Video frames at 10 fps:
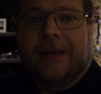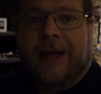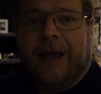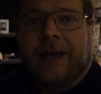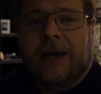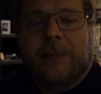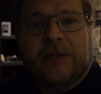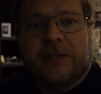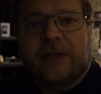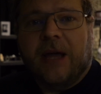And up
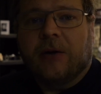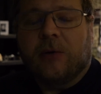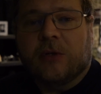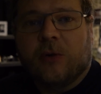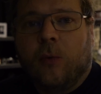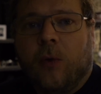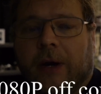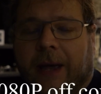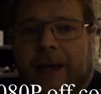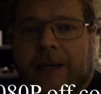until now, there was a
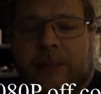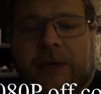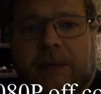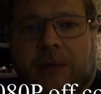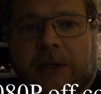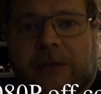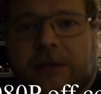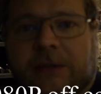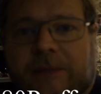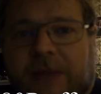180p
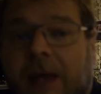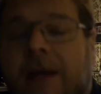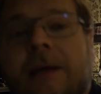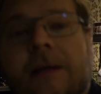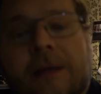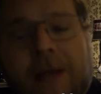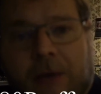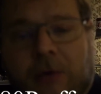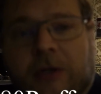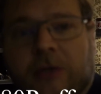monitor.
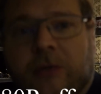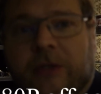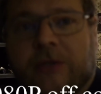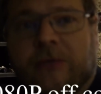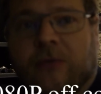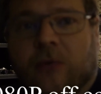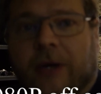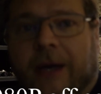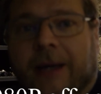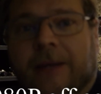Now we're gonna switch to
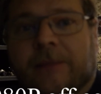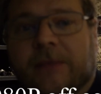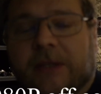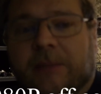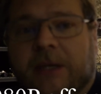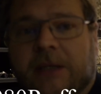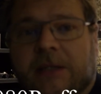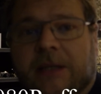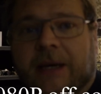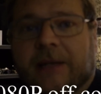4K. That
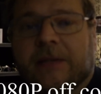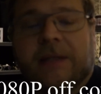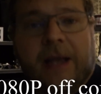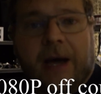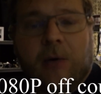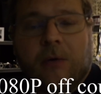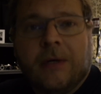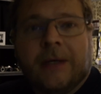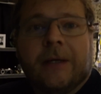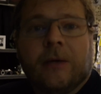means that now
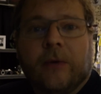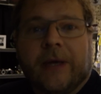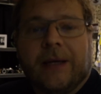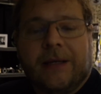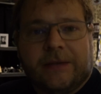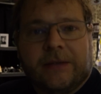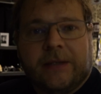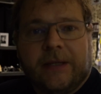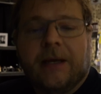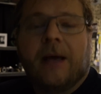we can
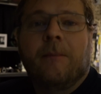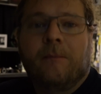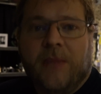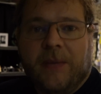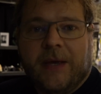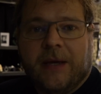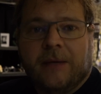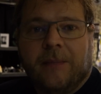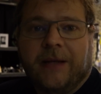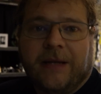literally
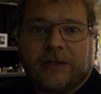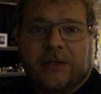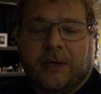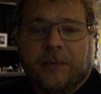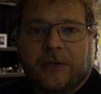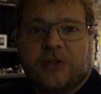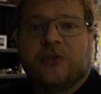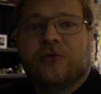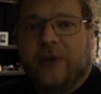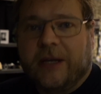mimic my desktop
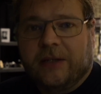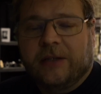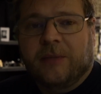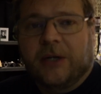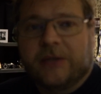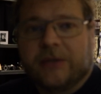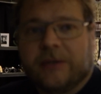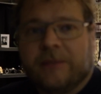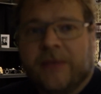straight on the monitor.